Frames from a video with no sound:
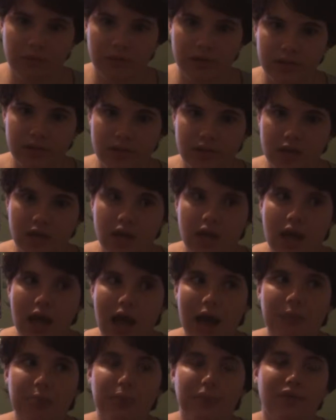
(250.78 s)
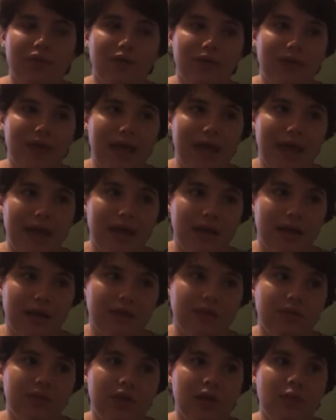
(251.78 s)
But I prefer that
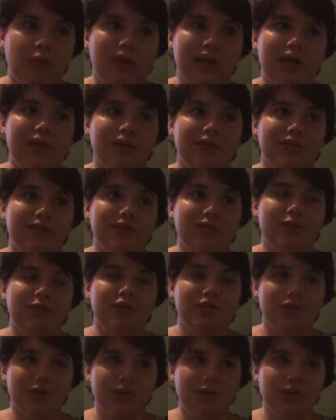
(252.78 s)
than wait till my